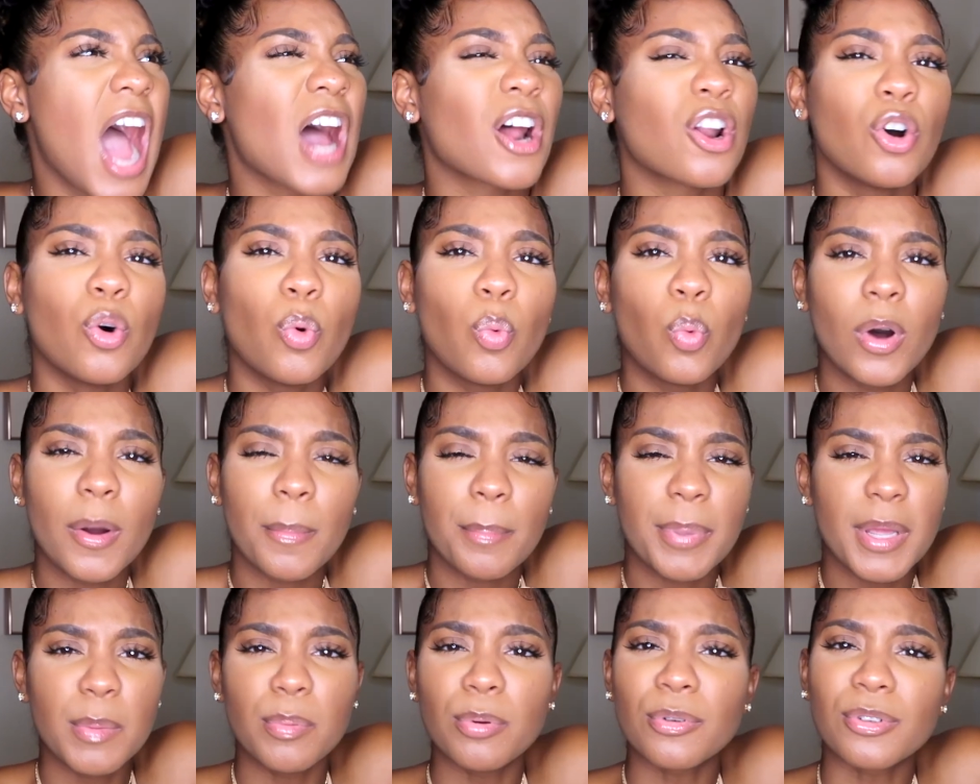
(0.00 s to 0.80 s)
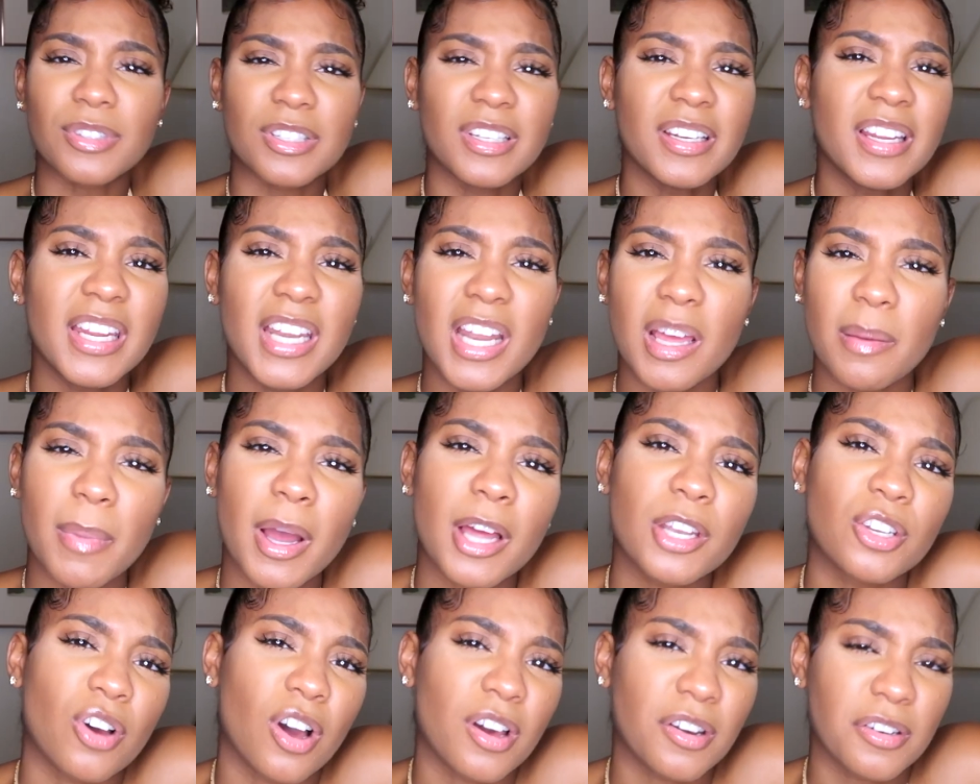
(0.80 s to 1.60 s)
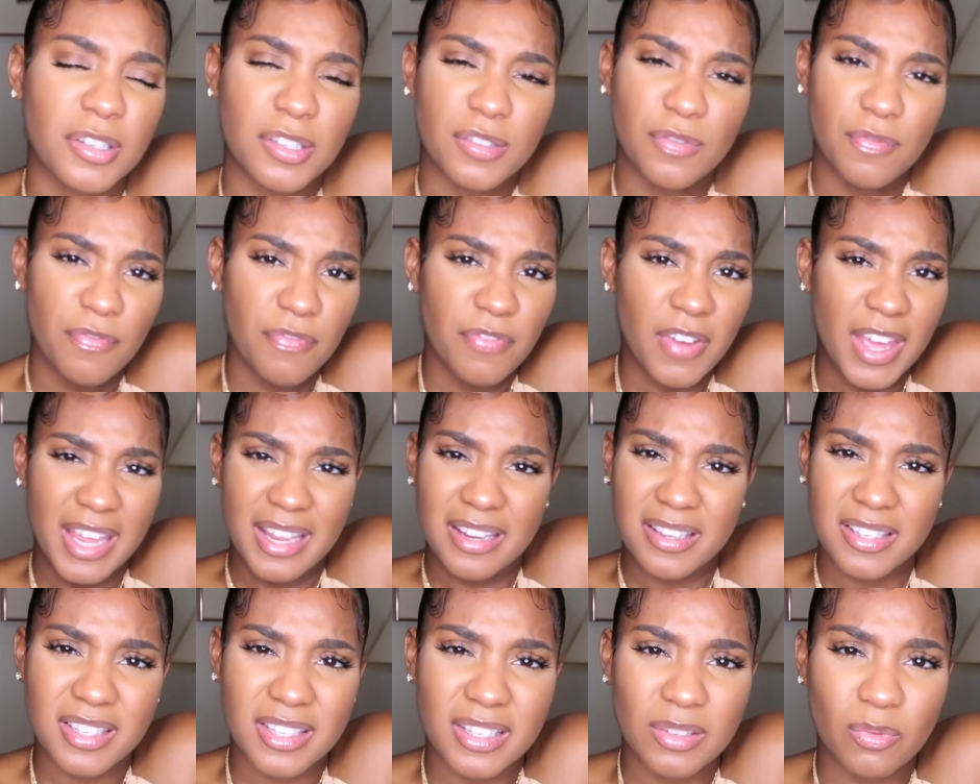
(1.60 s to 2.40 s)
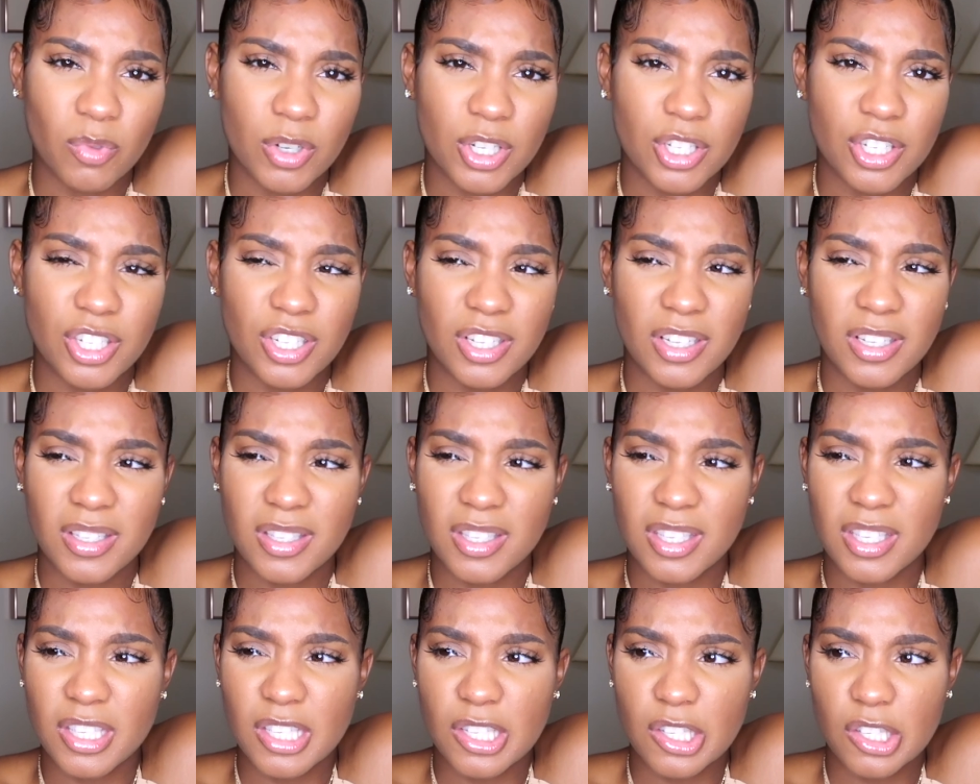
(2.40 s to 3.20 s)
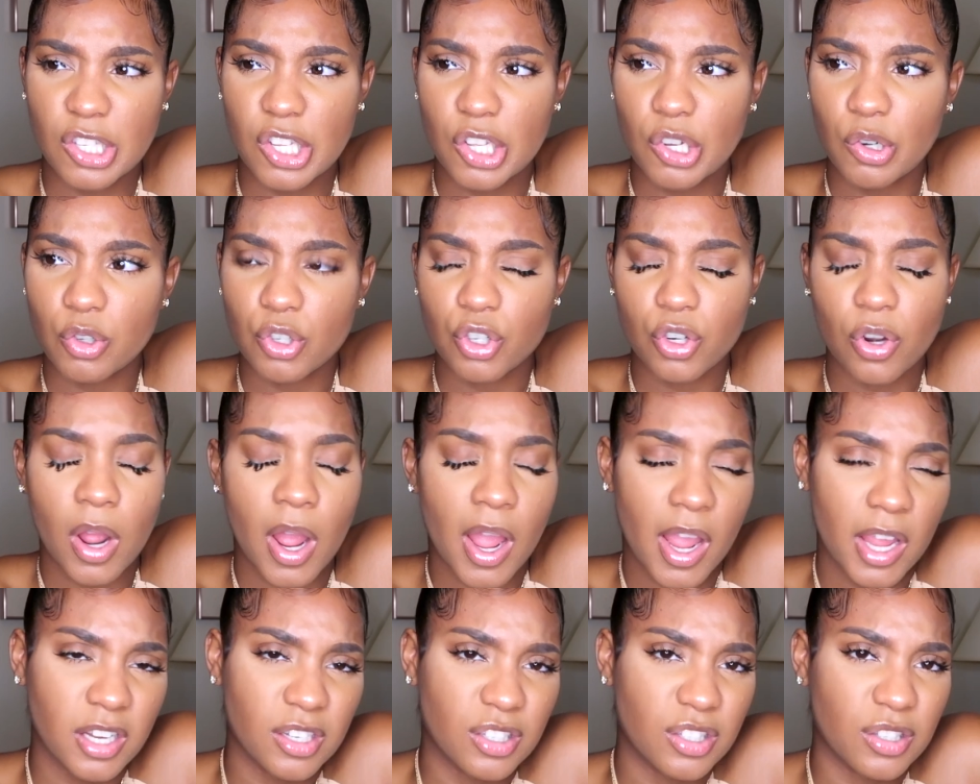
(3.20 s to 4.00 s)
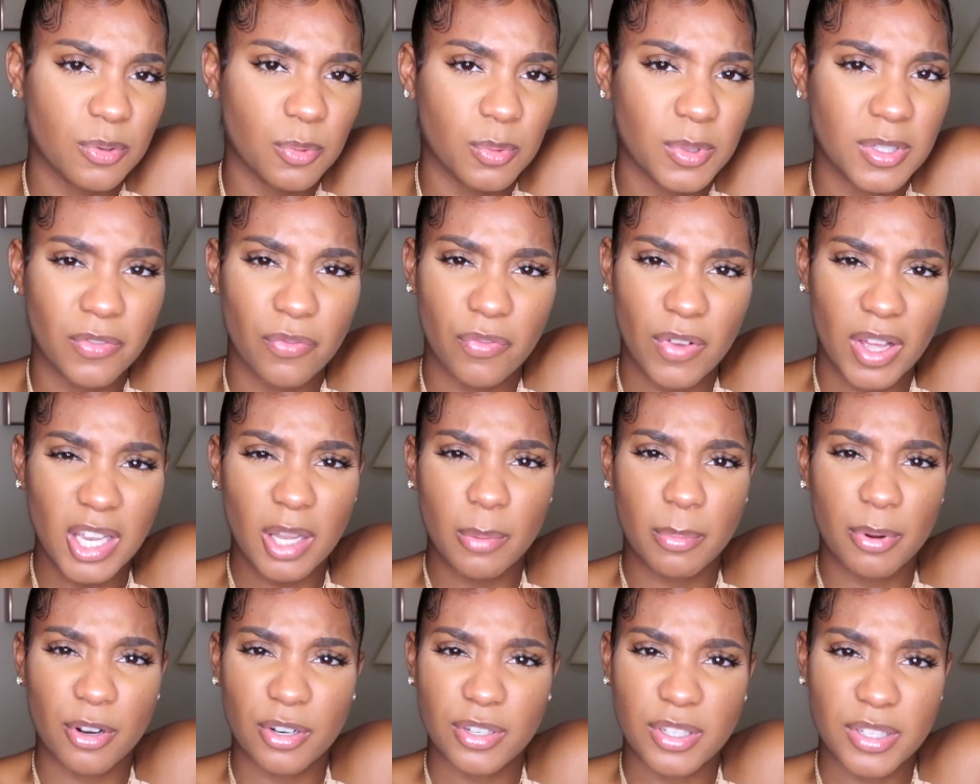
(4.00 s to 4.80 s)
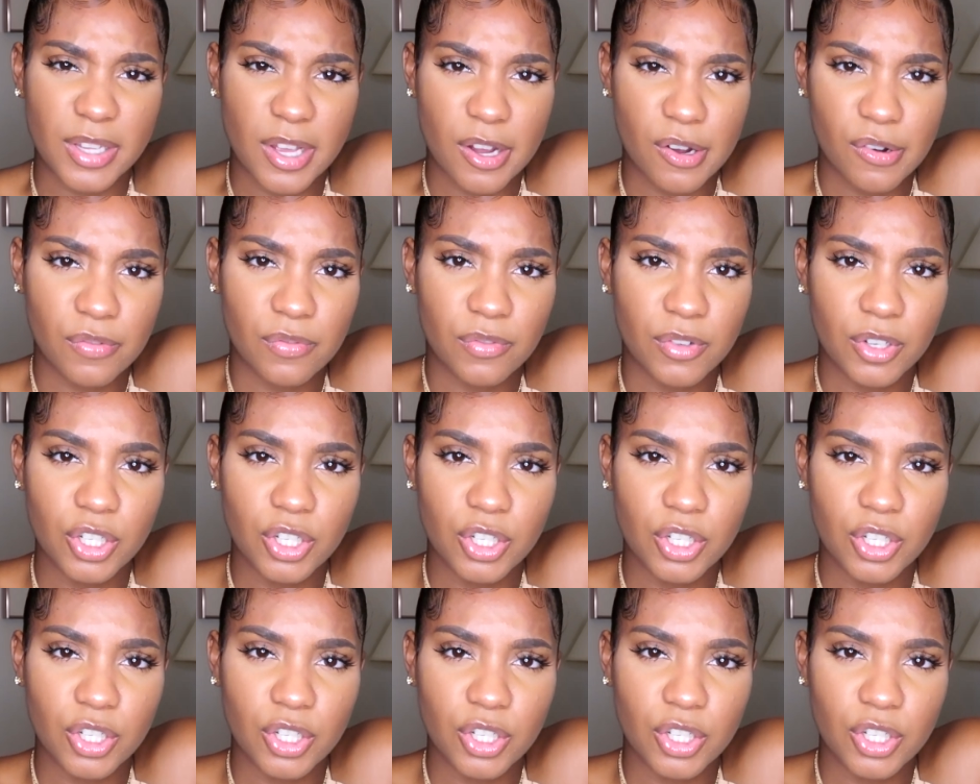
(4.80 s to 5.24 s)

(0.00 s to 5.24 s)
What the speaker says: don't want people looking at my daughter's face when she's still trying to develop herself.